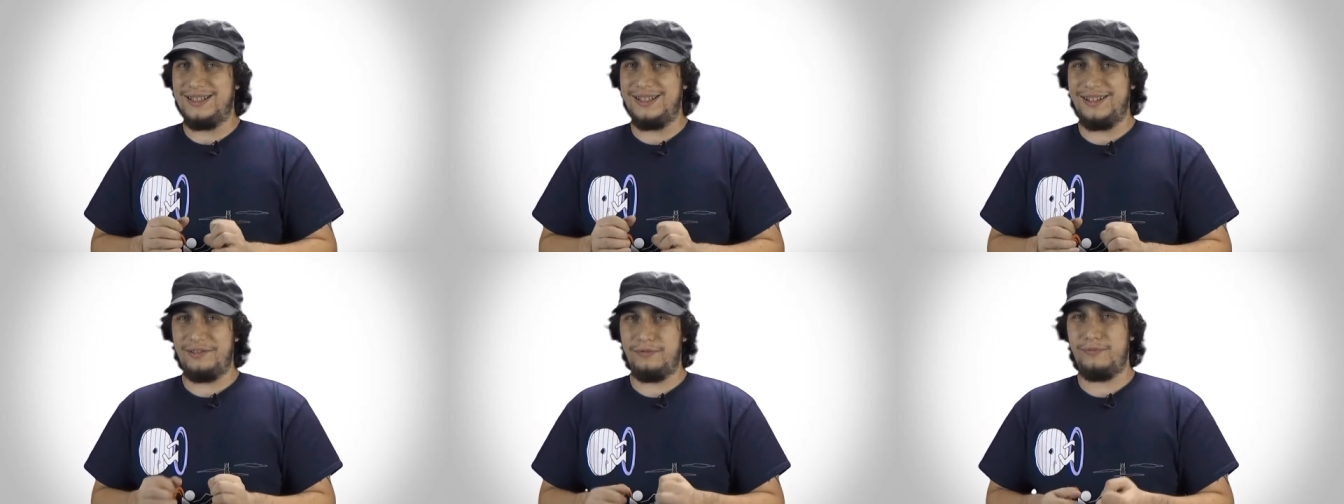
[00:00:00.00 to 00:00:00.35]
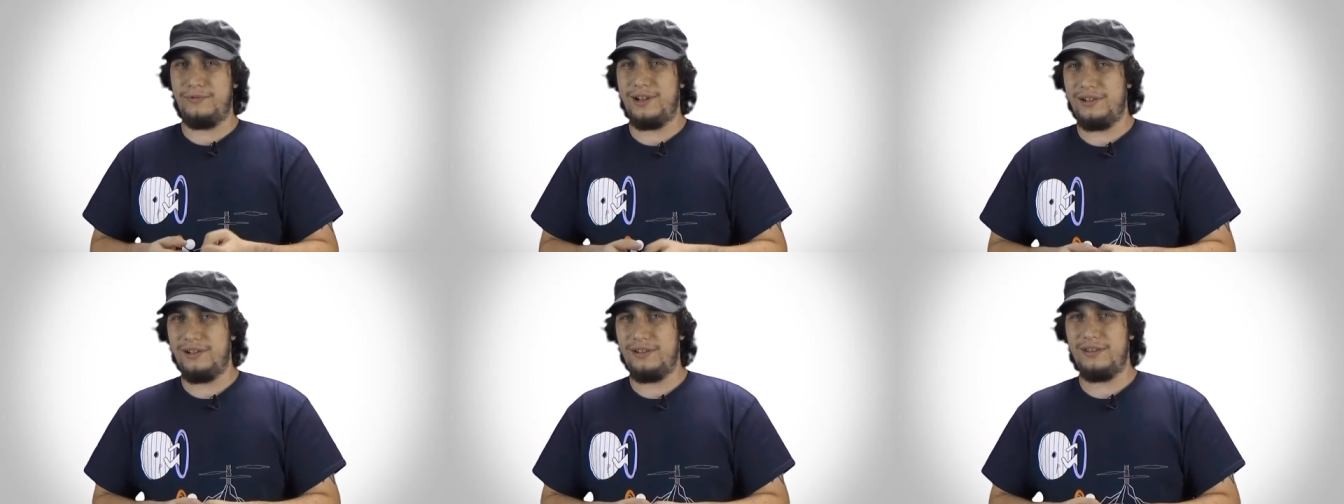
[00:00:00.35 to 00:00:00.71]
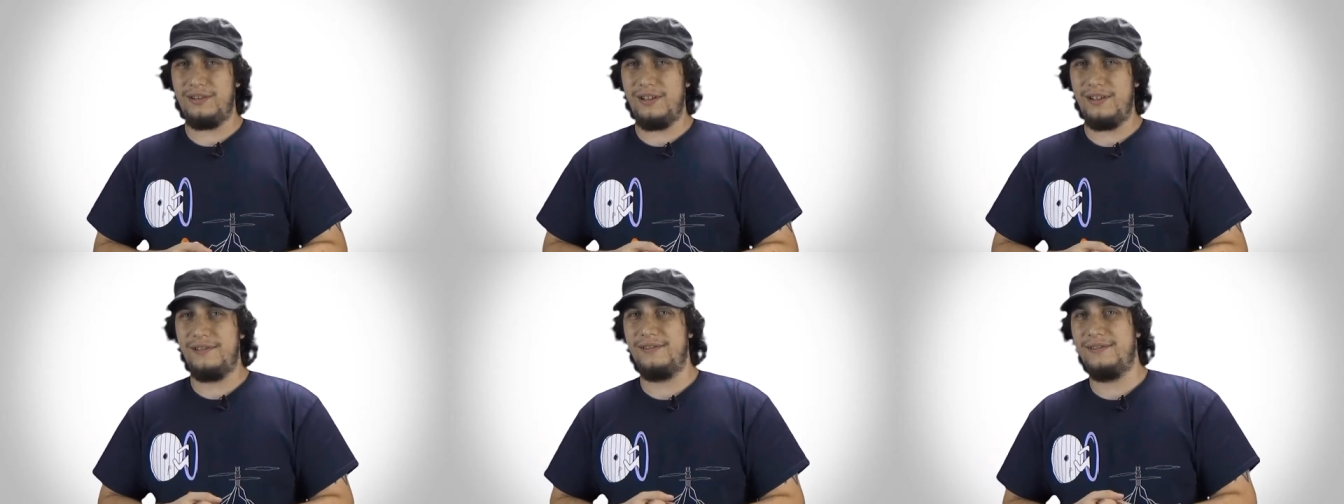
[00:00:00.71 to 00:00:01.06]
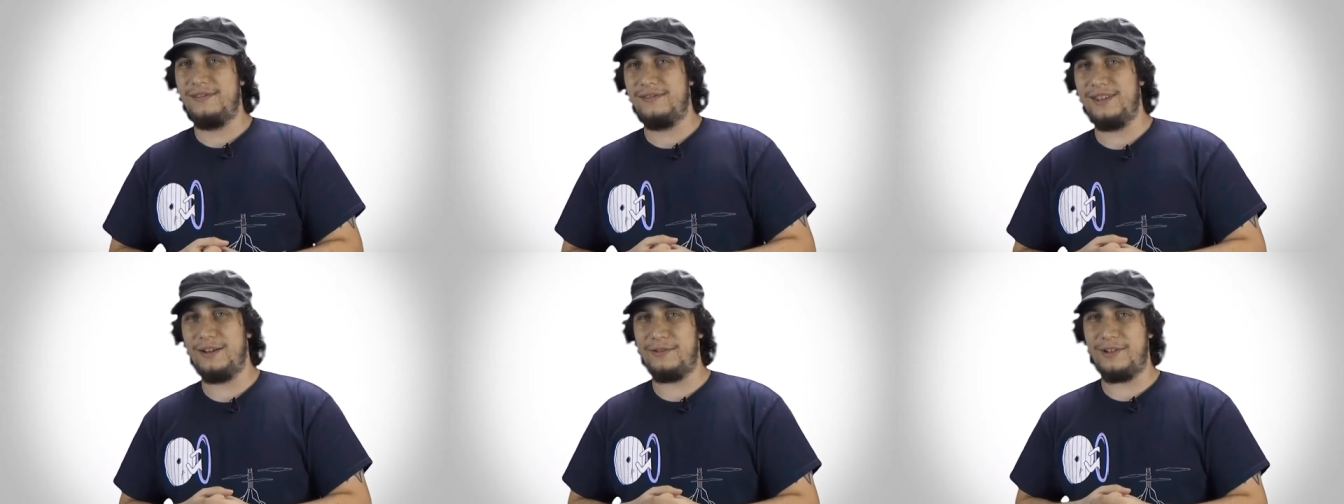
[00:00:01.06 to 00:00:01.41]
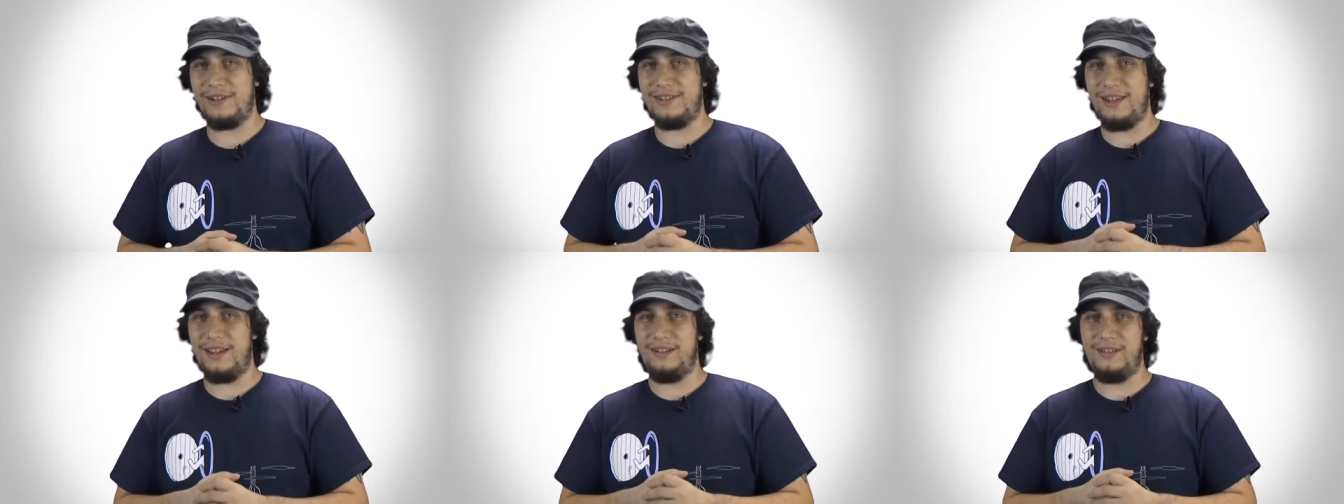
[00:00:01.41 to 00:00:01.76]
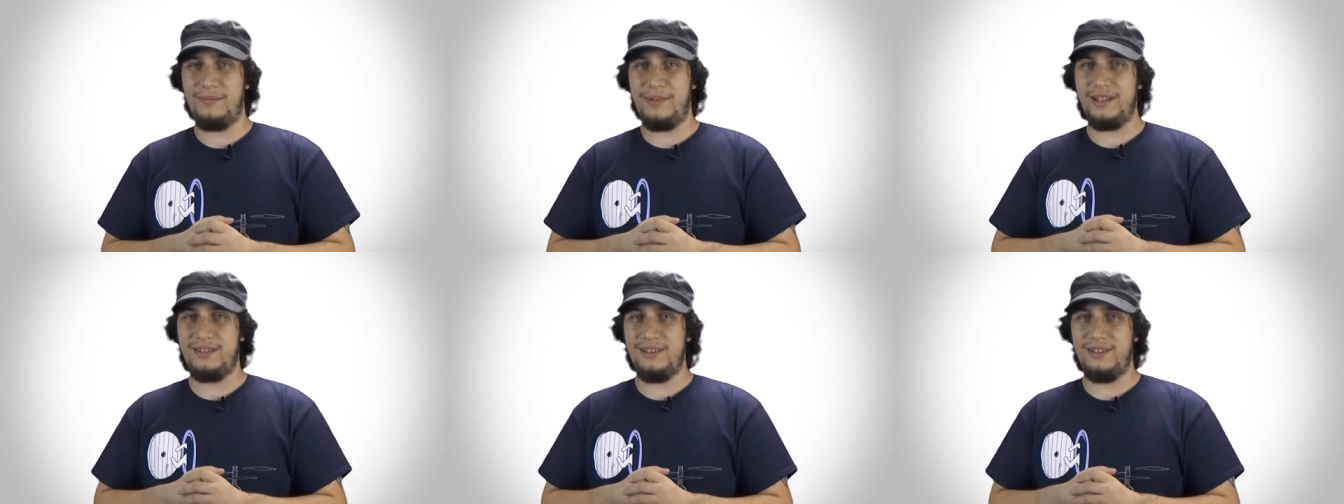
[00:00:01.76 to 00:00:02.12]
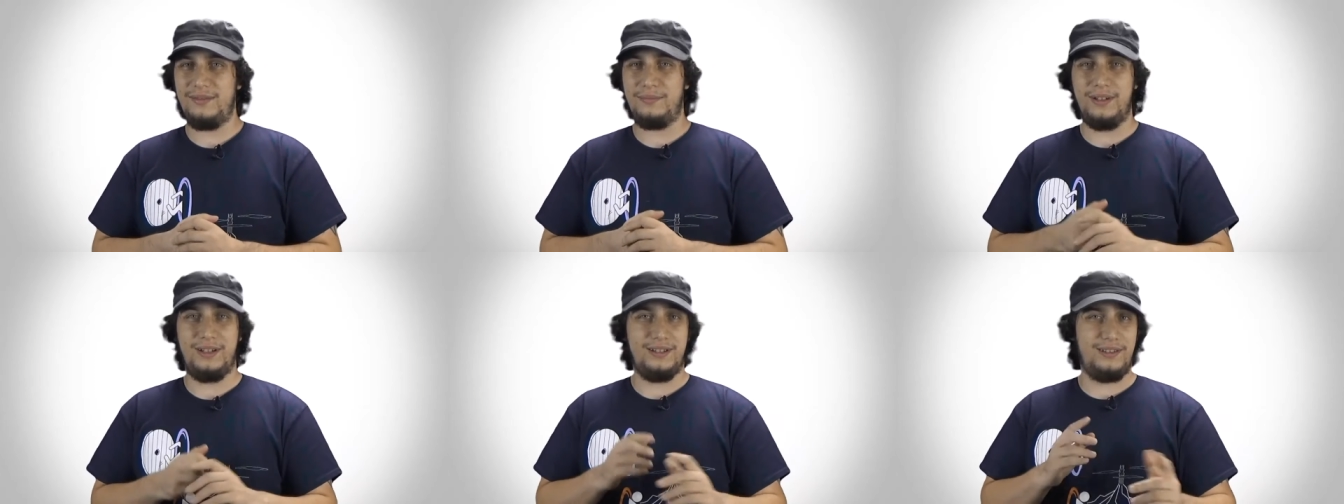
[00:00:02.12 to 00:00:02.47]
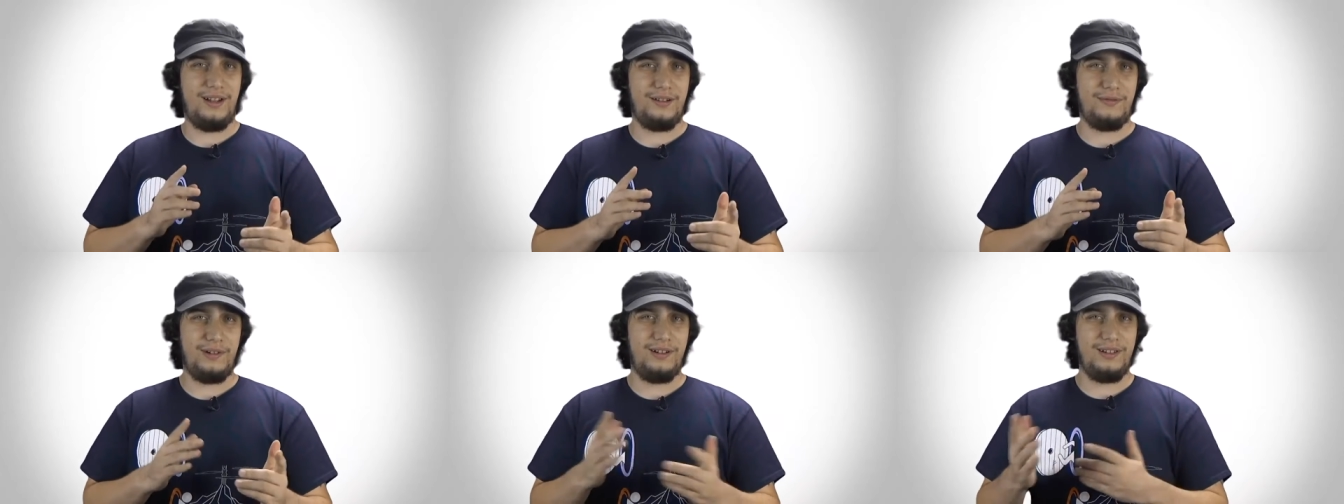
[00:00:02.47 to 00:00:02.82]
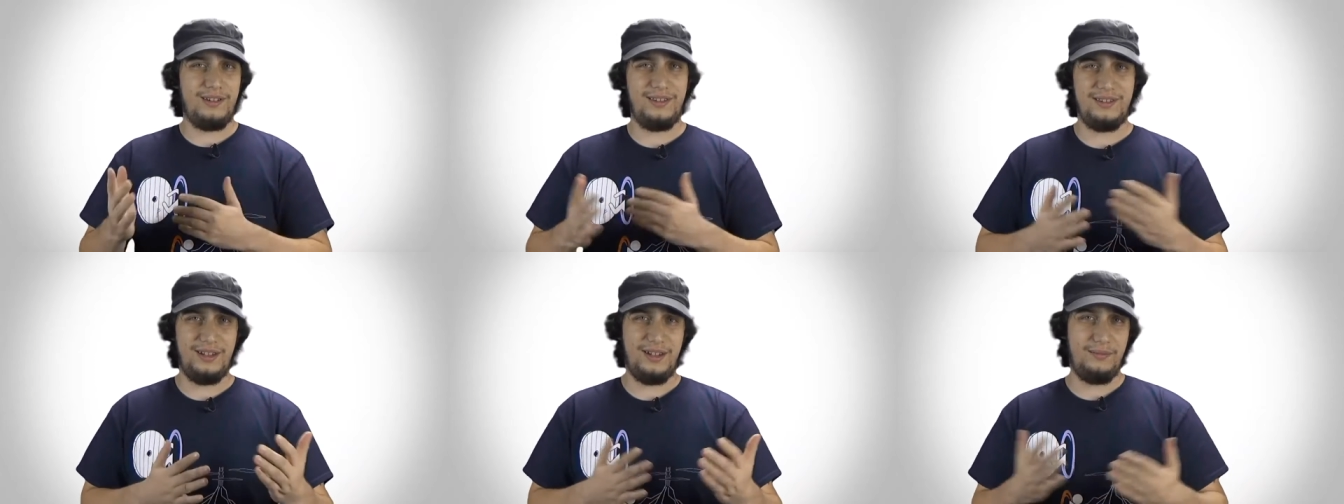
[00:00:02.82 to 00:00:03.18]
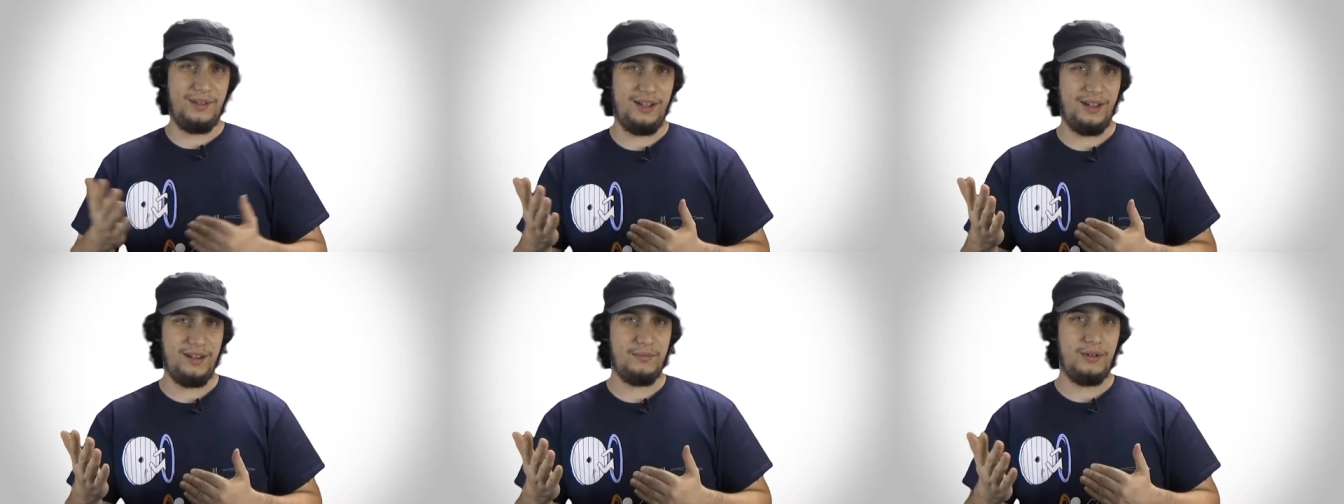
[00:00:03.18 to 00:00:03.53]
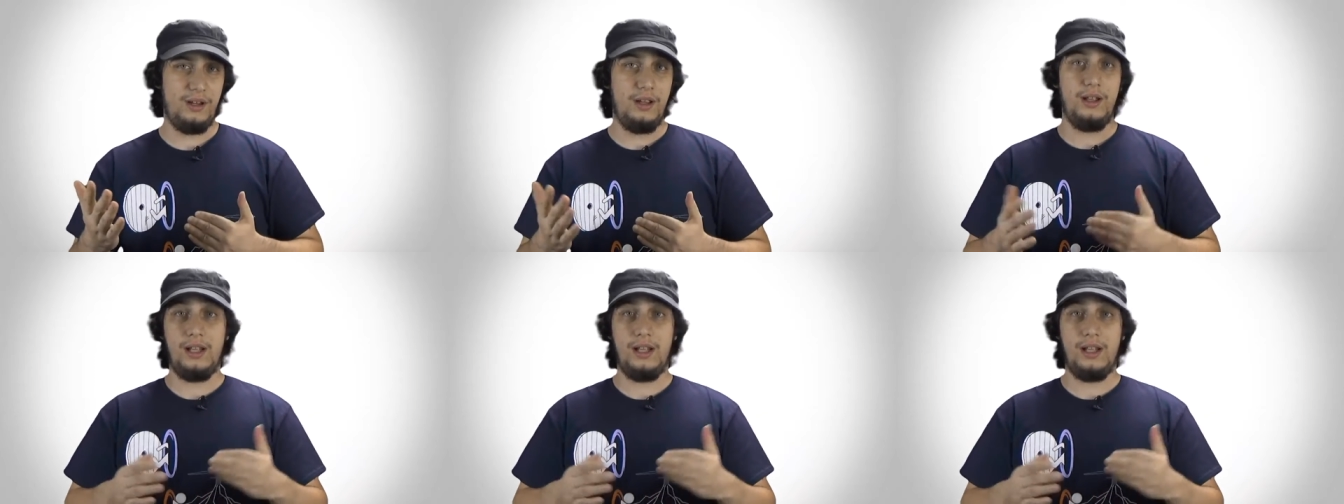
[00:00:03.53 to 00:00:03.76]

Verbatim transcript: It's weird that we're excited about this, but it's not weird at the same time.